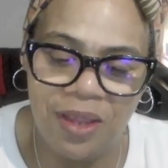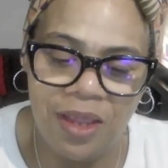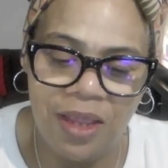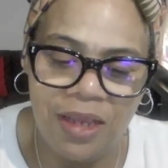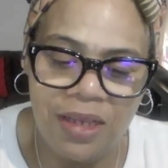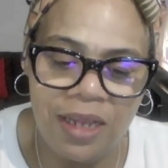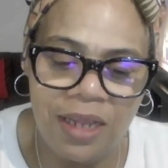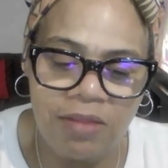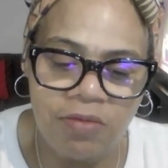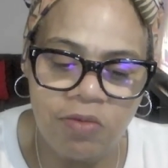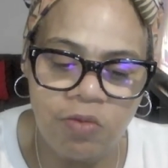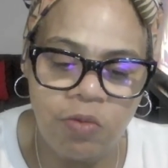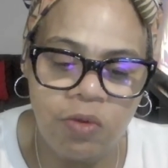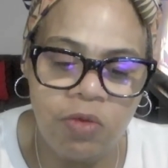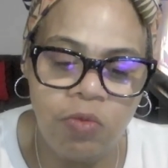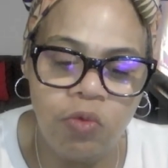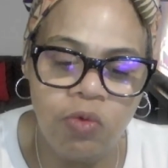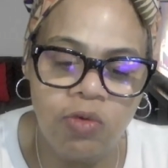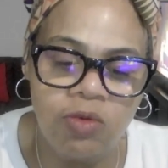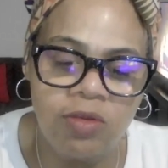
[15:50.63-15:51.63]
That's what
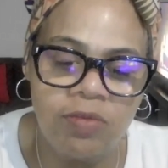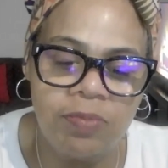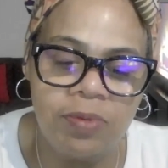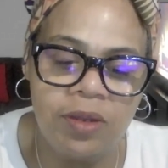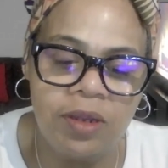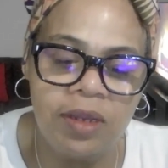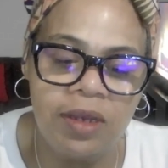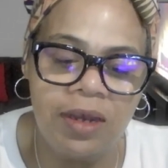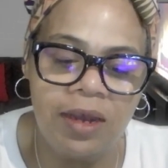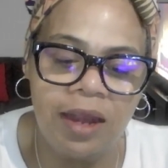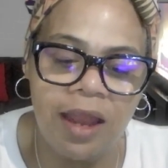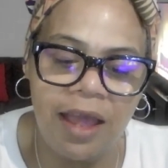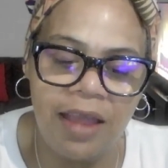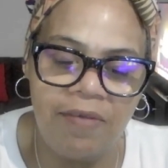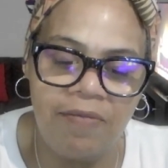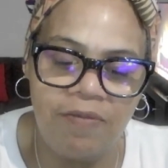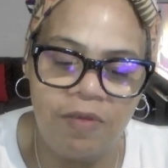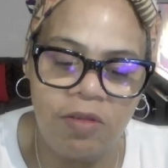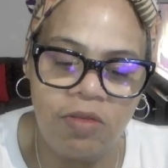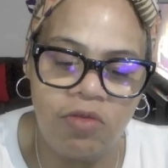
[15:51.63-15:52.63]
we're speaking
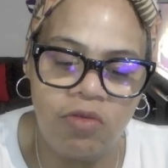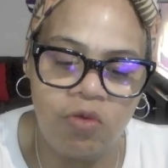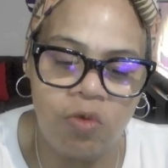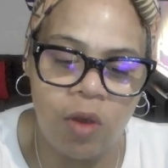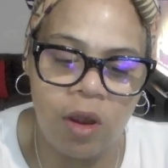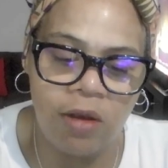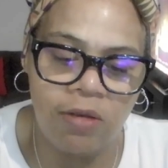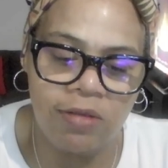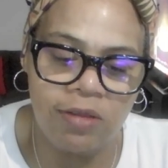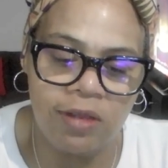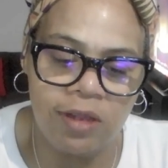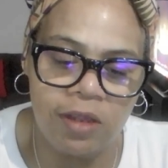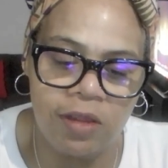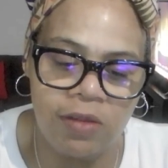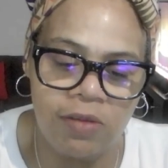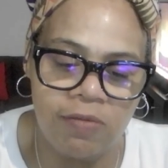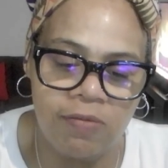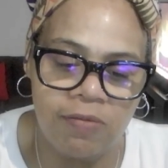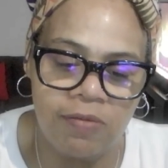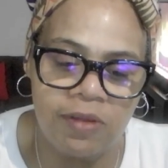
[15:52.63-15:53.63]
life into
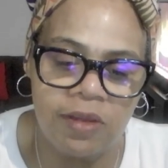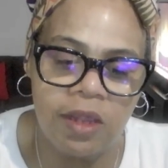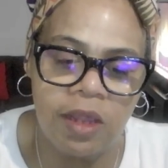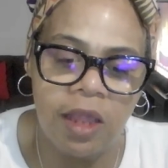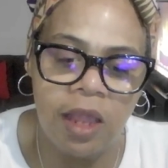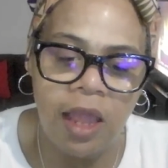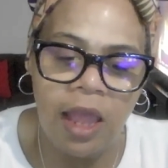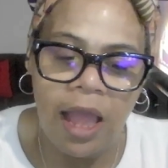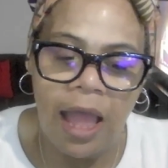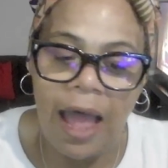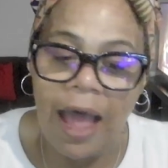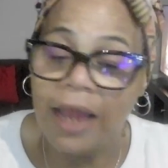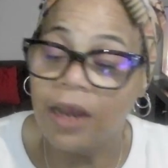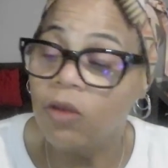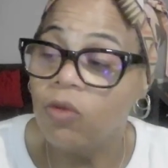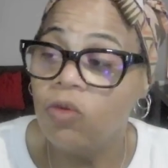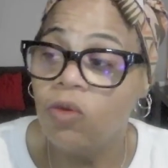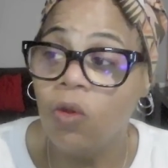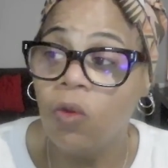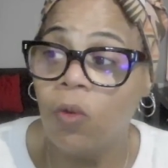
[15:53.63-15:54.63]
ourselves. I
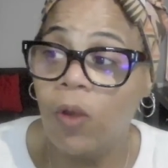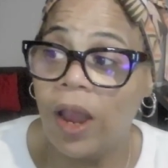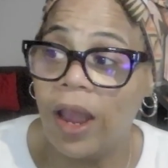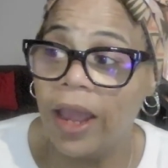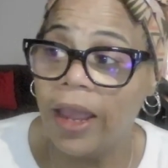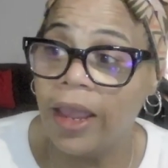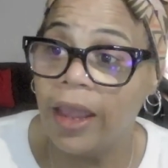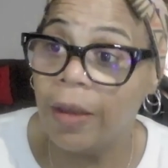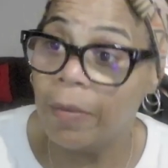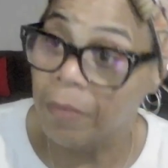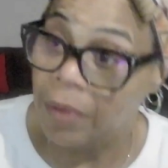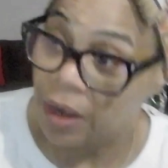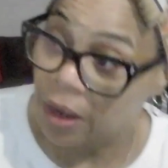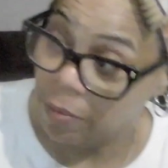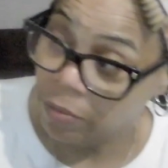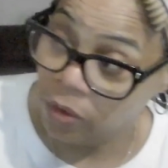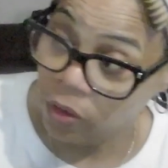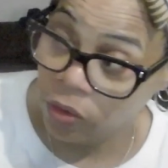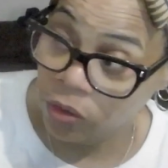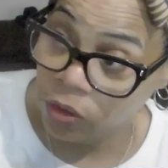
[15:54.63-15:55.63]
don't know where I am, but
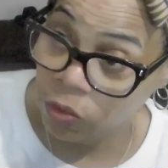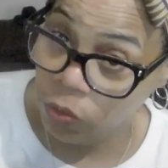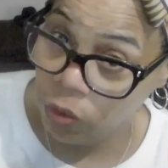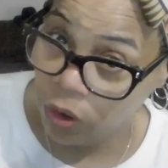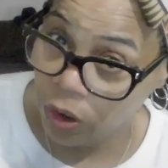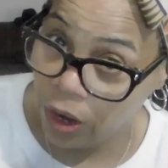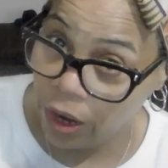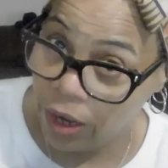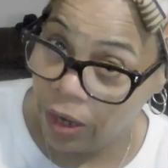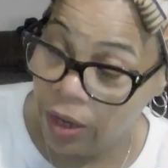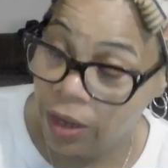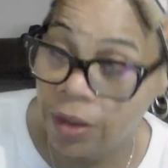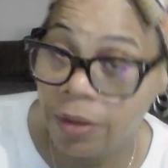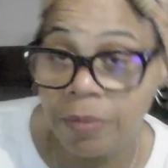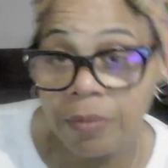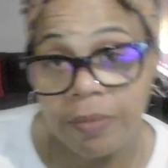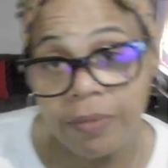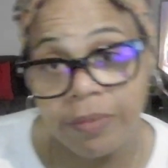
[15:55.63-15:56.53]
I'm learning where I am.